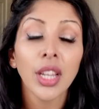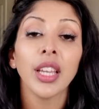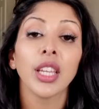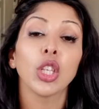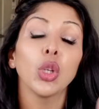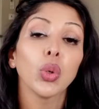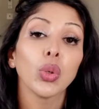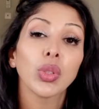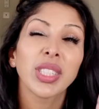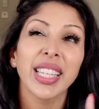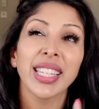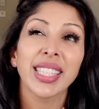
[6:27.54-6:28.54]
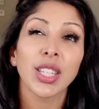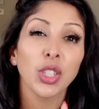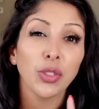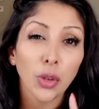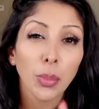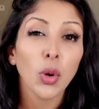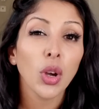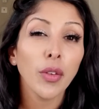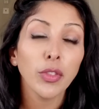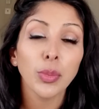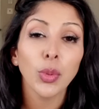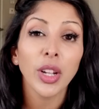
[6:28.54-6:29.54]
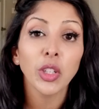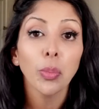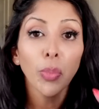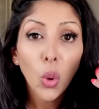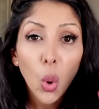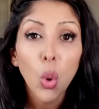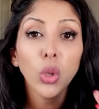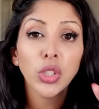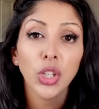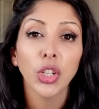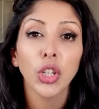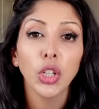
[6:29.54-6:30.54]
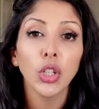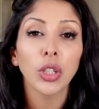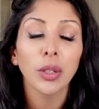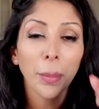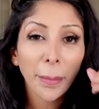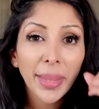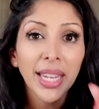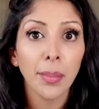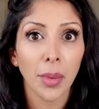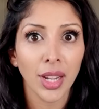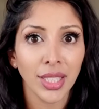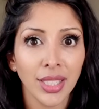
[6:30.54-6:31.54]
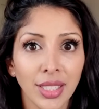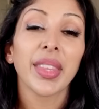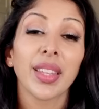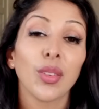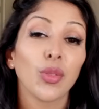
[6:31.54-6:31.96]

your skin is going to feel more comfortable, and your pores are going to look minimized.